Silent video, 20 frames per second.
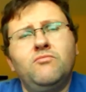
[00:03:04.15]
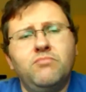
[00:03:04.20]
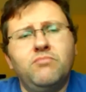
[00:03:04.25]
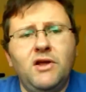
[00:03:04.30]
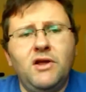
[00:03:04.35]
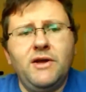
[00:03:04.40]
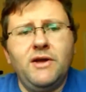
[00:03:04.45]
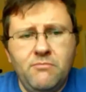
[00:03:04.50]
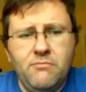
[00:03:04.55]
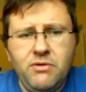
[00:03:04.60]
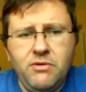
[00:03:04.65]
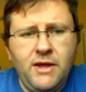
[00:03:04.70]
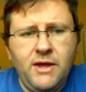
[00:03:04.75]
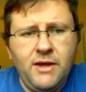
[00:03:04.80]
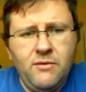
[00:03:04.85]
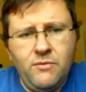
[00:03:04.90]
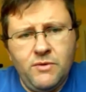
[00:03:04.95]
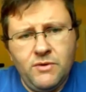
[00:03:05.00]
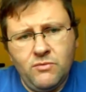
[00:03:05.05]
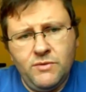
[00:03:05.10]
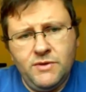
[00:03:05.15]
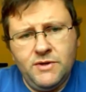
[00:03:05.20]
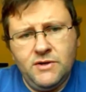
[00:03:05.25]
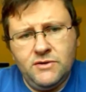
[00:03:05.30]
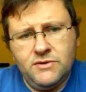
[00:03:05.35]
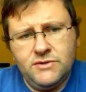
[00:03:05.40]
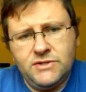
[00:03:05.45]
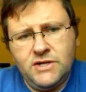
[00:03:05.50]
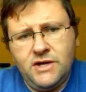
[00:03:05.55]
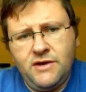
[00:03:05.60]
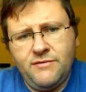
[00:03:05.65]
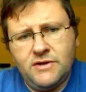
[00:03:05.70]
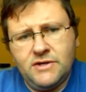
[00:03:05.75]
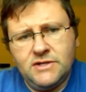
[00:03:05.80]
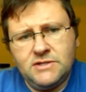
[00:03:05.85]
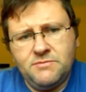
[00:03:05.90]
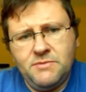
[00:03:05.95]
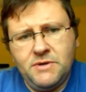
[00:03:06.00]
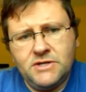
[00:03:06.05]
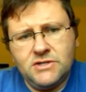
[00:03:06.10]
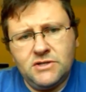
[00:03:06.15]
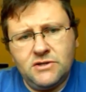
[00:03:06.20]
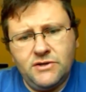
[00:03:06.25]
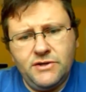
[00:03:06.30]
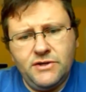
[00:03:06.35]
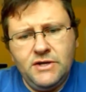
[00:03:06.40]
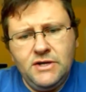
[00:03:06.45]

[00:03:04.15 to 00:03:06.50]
plug and play with Windows 7 especially.